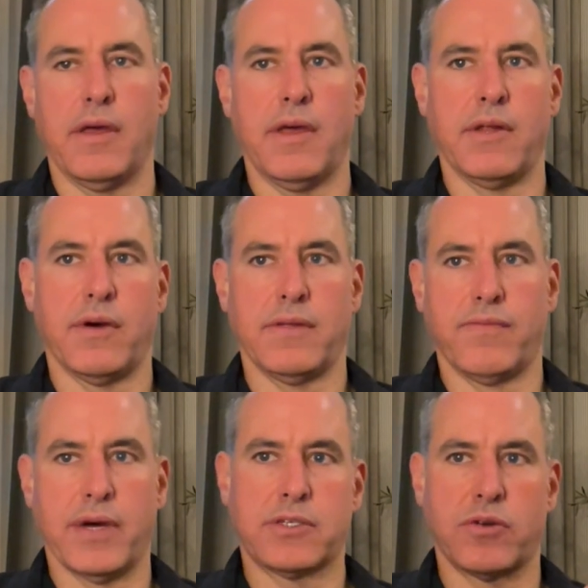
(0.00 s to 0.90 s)

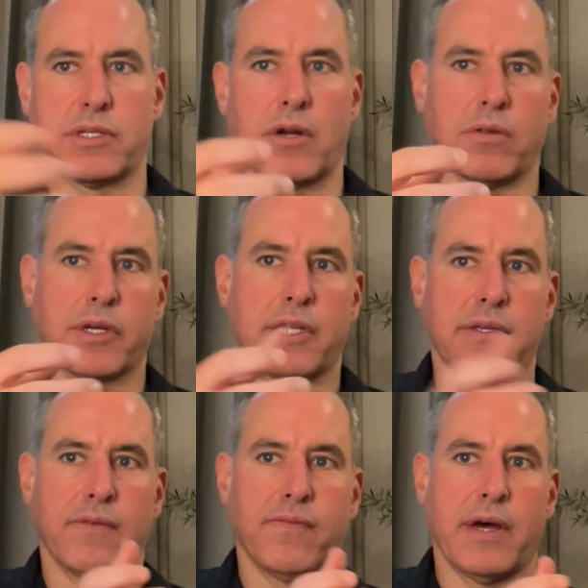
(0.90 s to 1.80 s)
investors that are looking
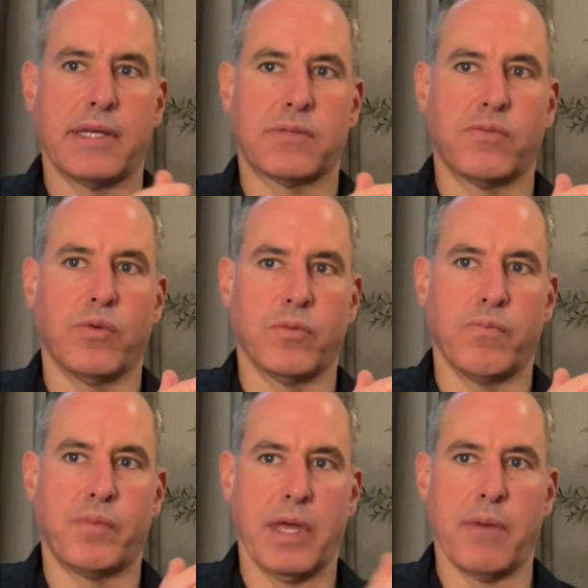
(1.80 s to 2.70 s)
to invest will
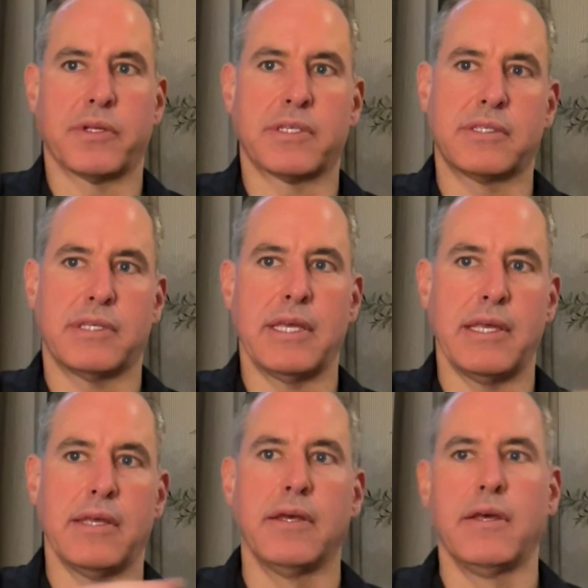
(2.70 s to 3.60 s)
be able to
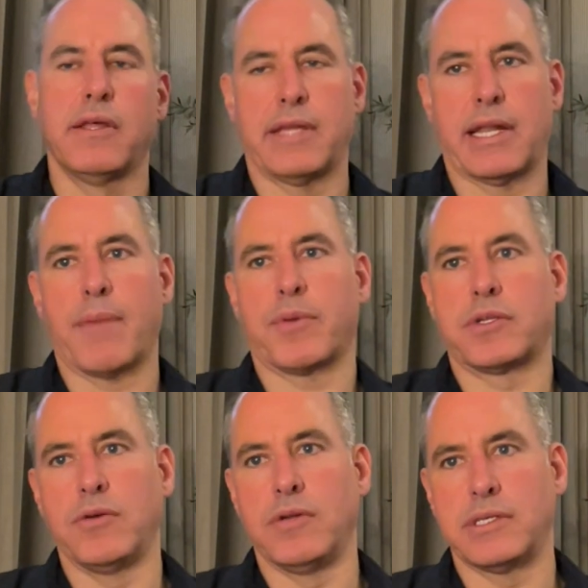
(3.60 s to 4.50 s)
see that
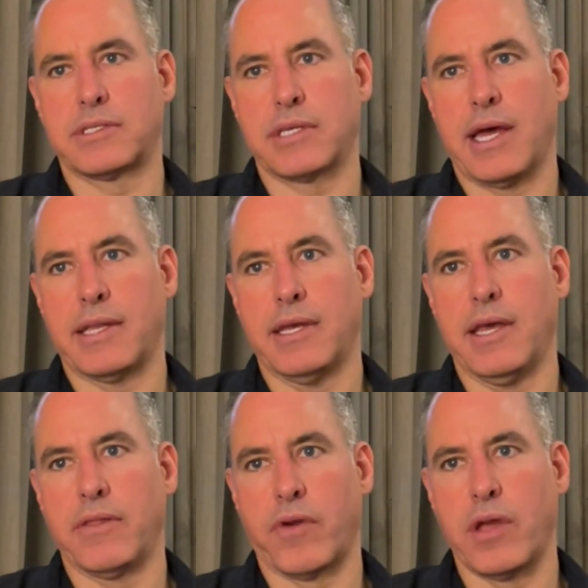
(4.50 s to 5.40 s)
opportunity set,
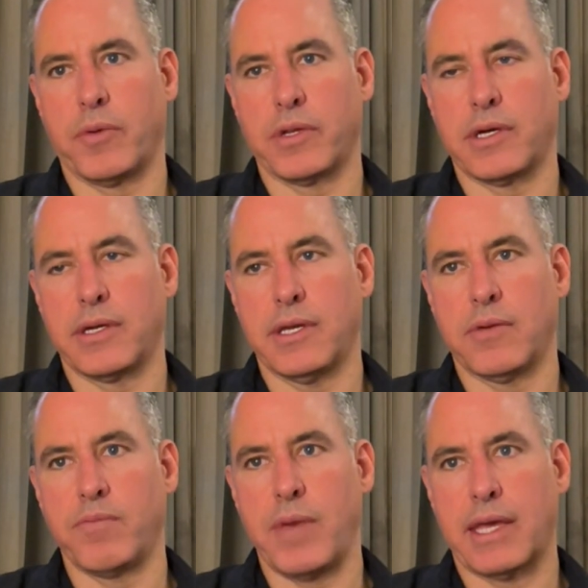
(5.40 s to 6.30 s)
and they're able to,
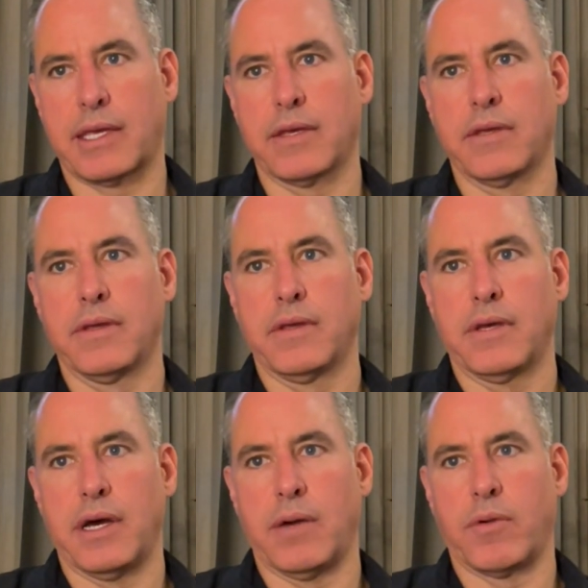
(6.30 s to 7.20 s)
make,
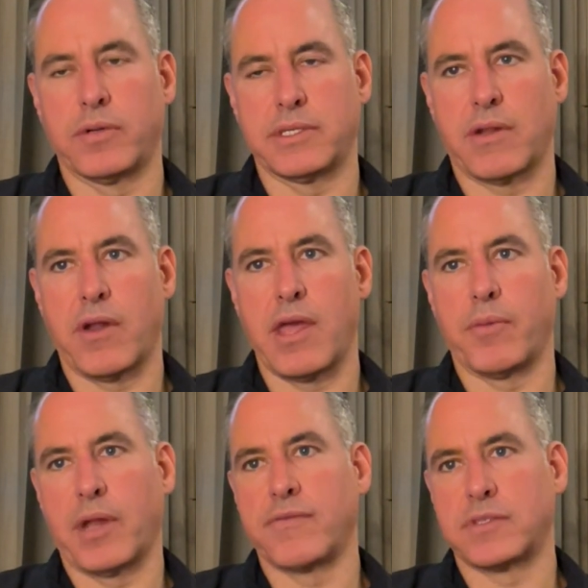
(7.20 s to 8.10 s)
or at least they're
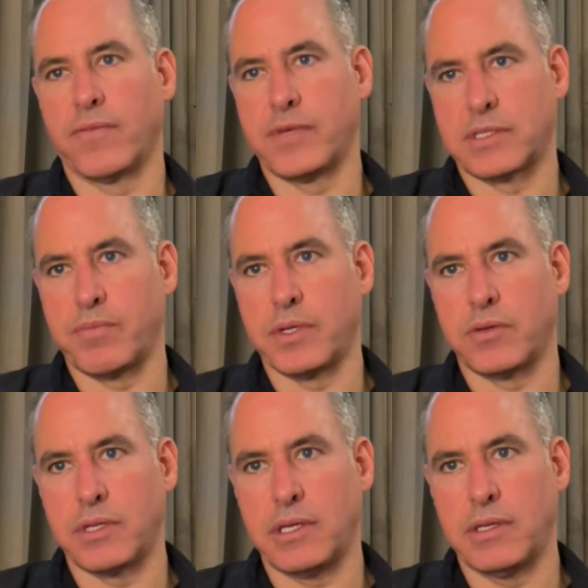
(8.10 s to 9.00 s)
able to have some
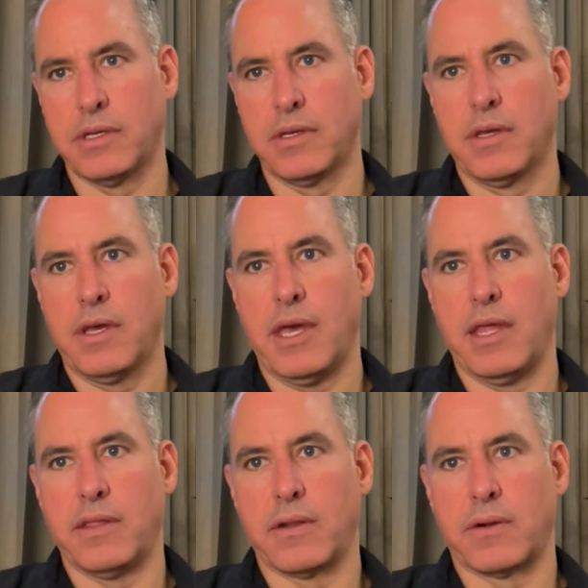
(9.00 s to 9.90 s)
visibility.
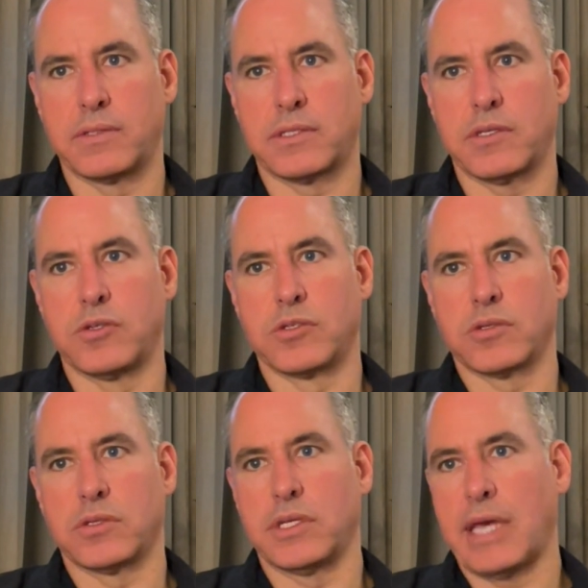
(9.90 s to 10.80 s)
And there's
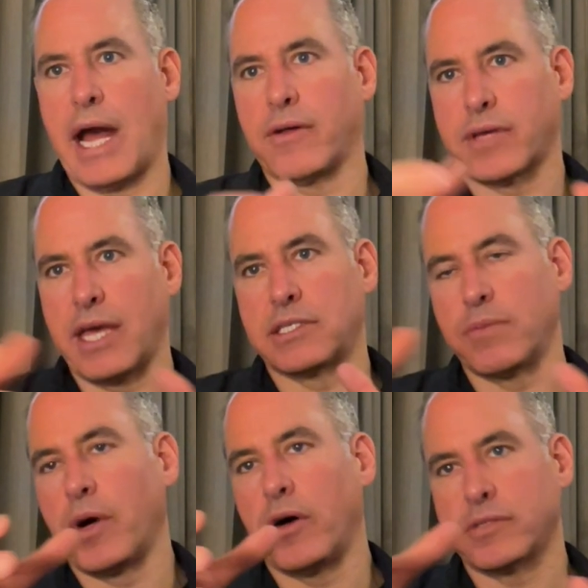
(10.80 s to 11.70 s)
usually
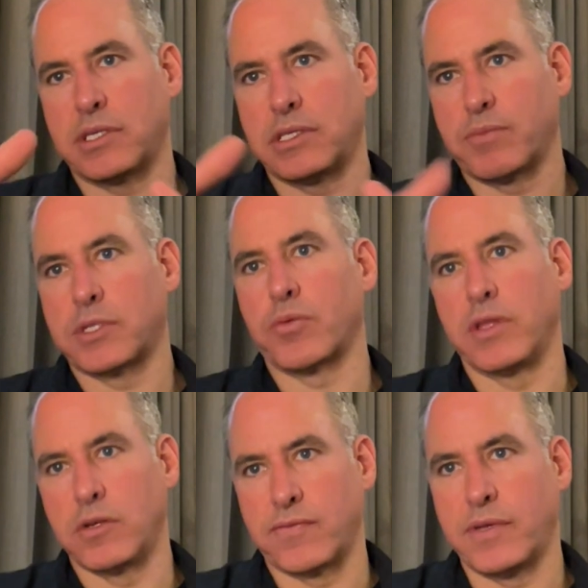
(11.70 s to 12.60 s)
allocation policies between
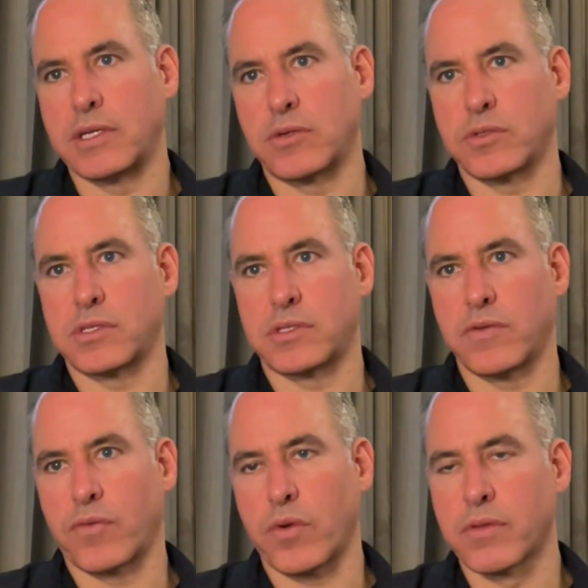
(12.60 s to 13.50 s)
those vehicles and so
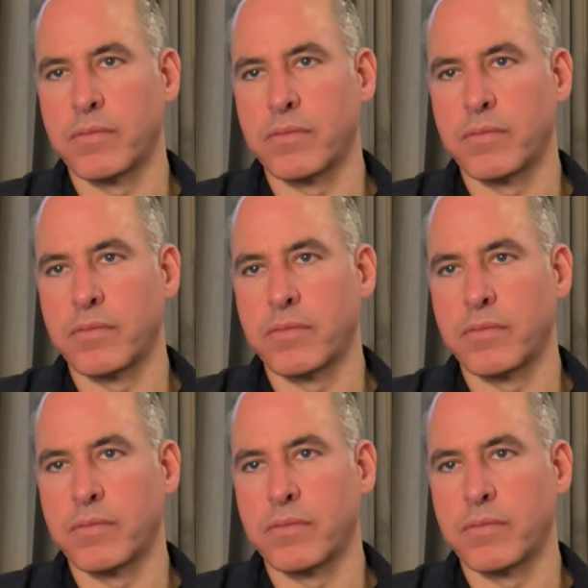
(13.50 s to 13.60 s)
forth.